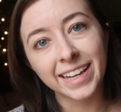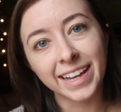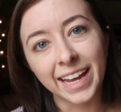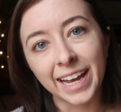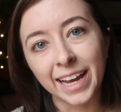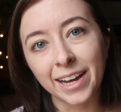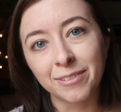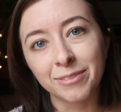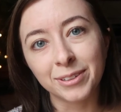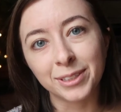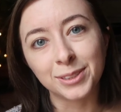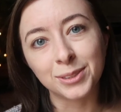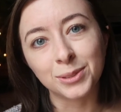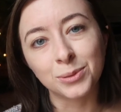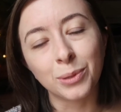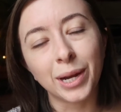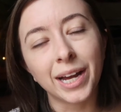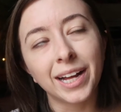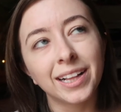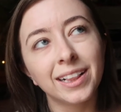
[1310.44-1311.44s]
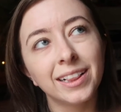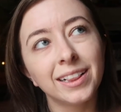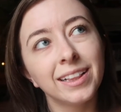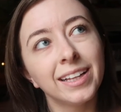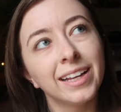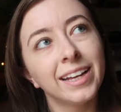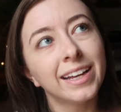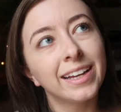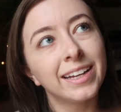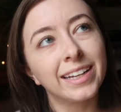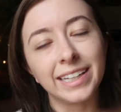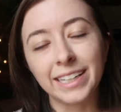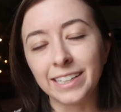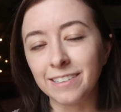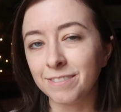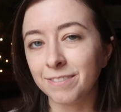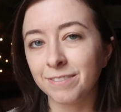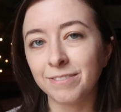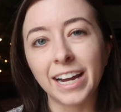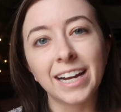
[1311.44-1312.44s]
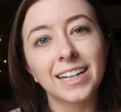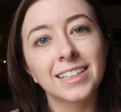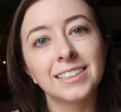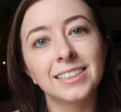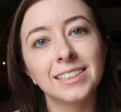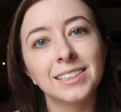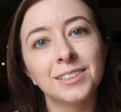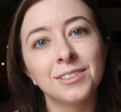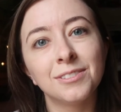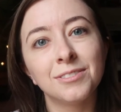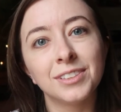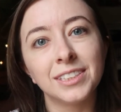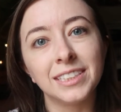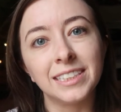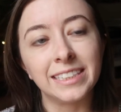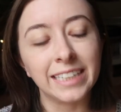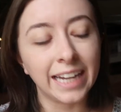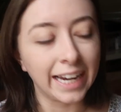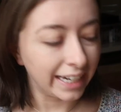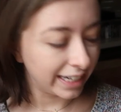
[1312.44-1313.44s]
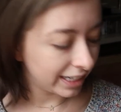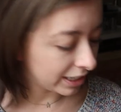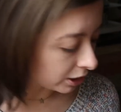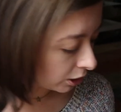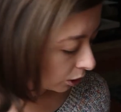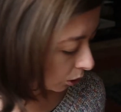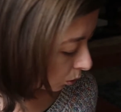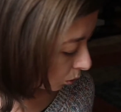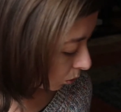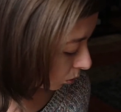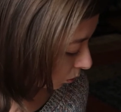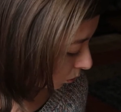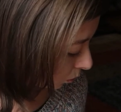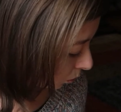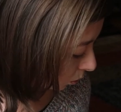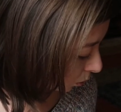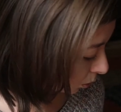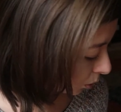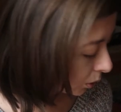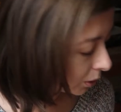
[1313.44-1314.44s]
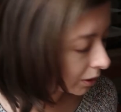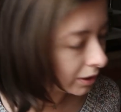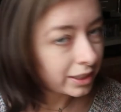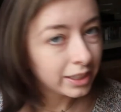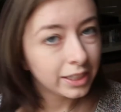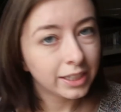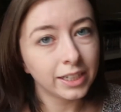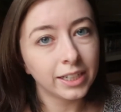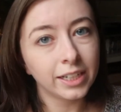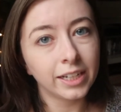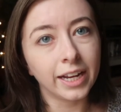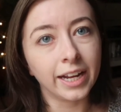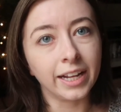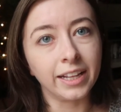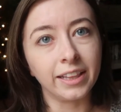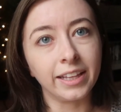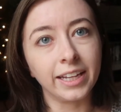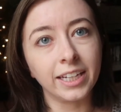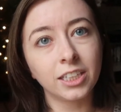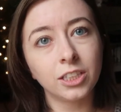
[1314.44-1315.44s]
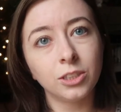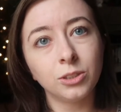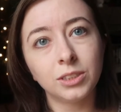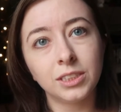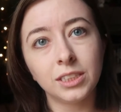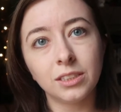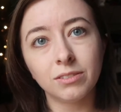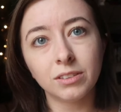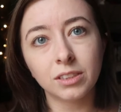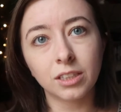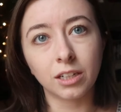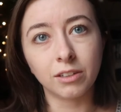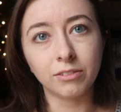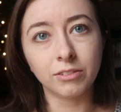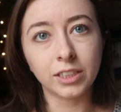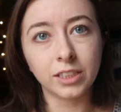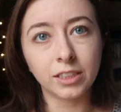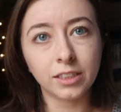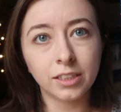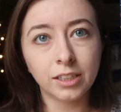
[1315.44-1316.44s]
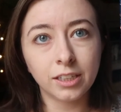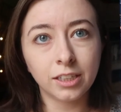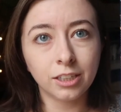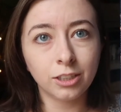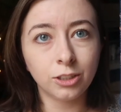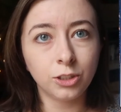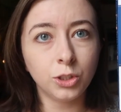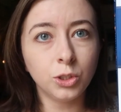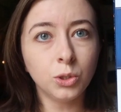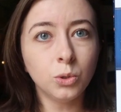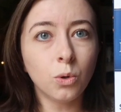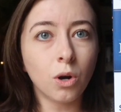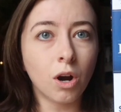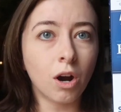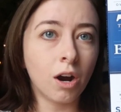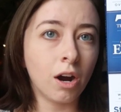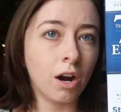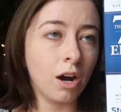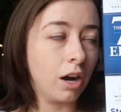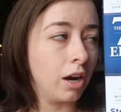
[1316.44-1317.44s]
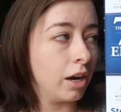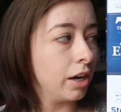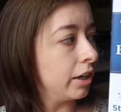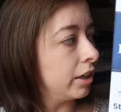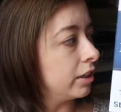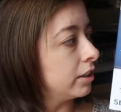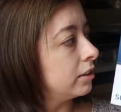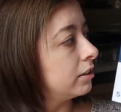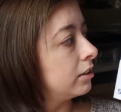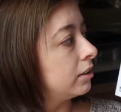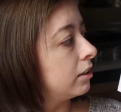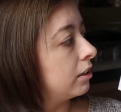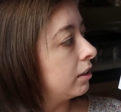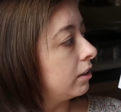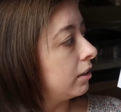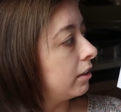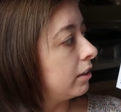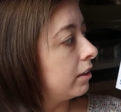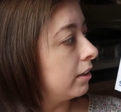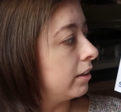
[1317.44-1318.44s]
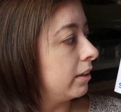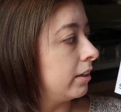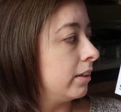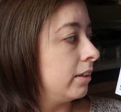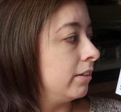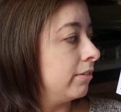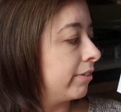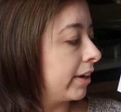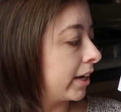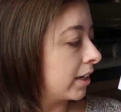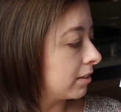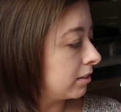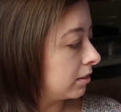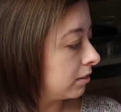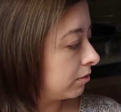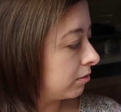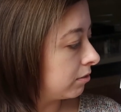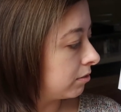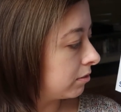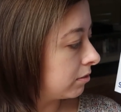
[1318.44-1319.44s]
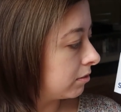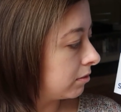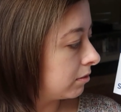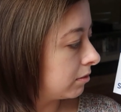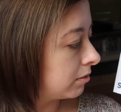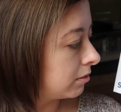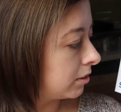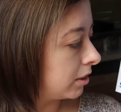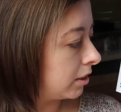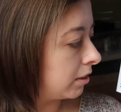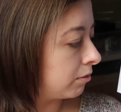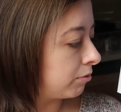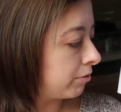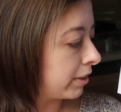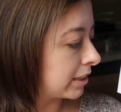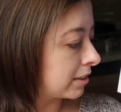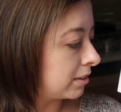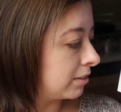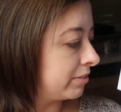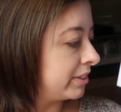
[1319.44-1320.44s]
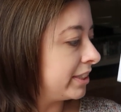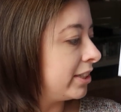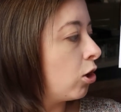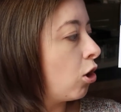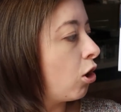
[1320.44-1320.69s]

Have a swell, effective day. Ooh, and thank you, Stephen Covey. You are effective, effectively